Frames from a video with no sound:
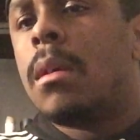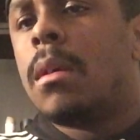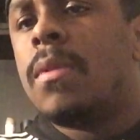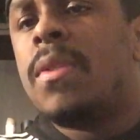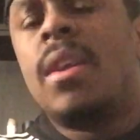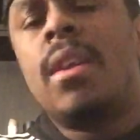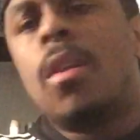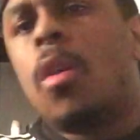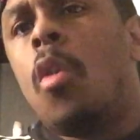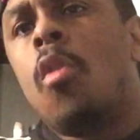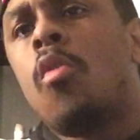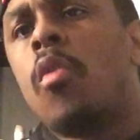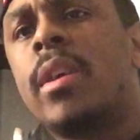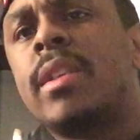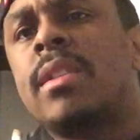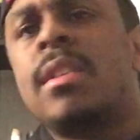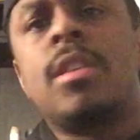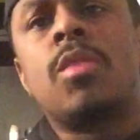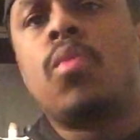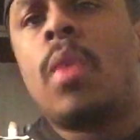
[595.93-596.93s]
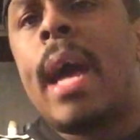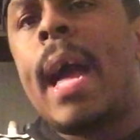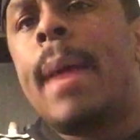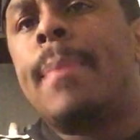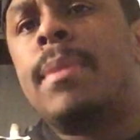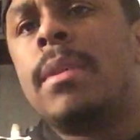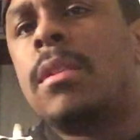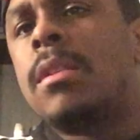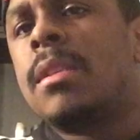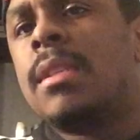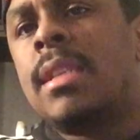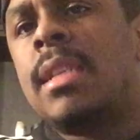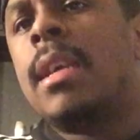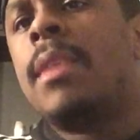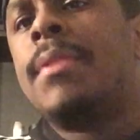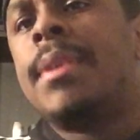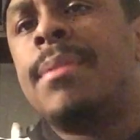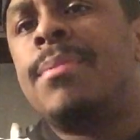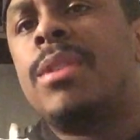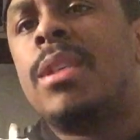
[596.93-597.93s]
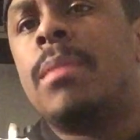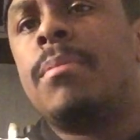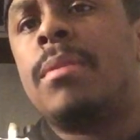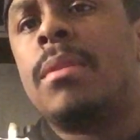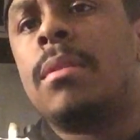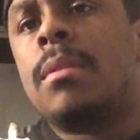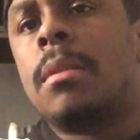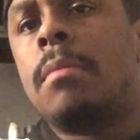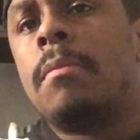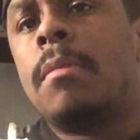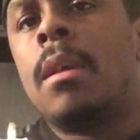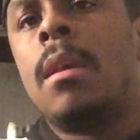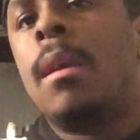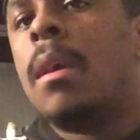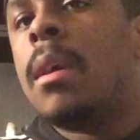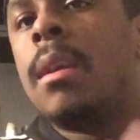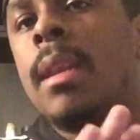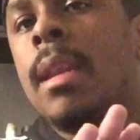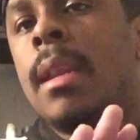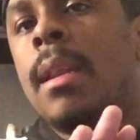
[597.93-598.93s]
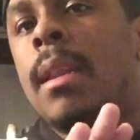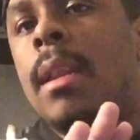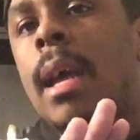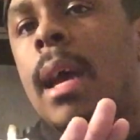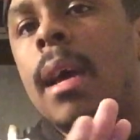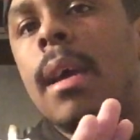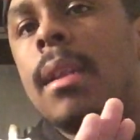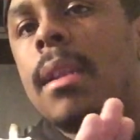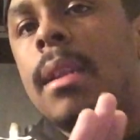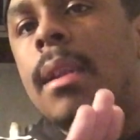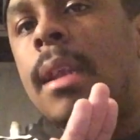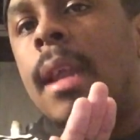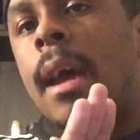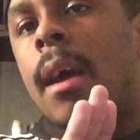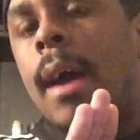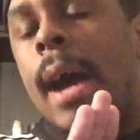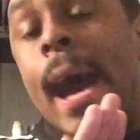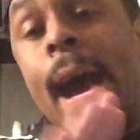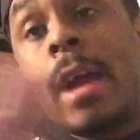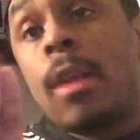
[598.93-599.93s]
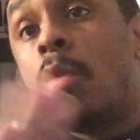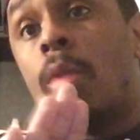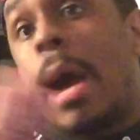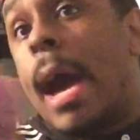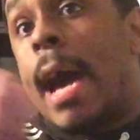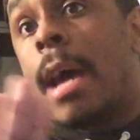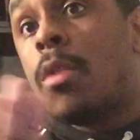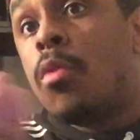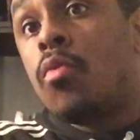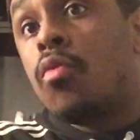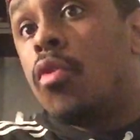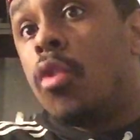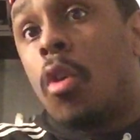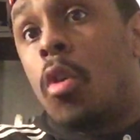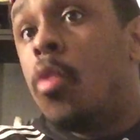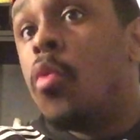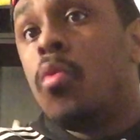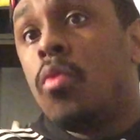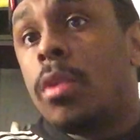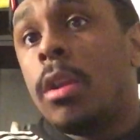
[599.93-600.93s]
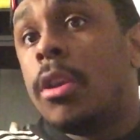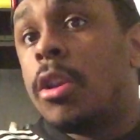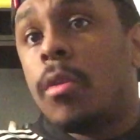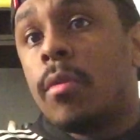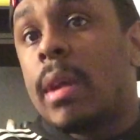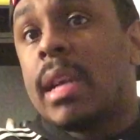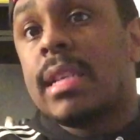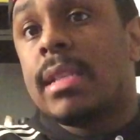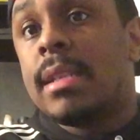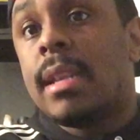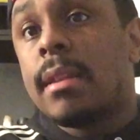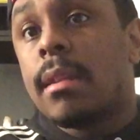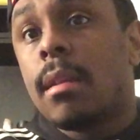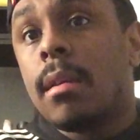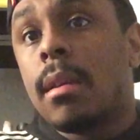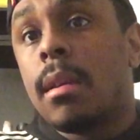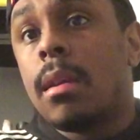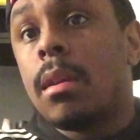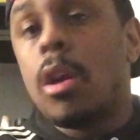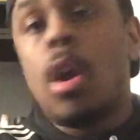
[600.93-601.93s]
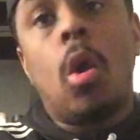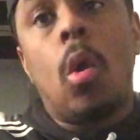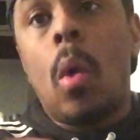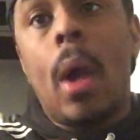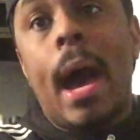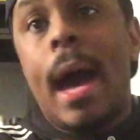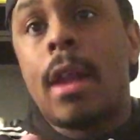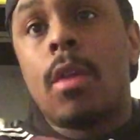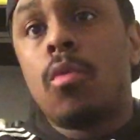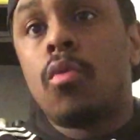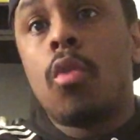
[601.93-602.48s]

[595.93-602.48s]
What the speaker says: then the whole question is what happens to the WWE Championship. Now I don't know the direction that they're gonna go. I don't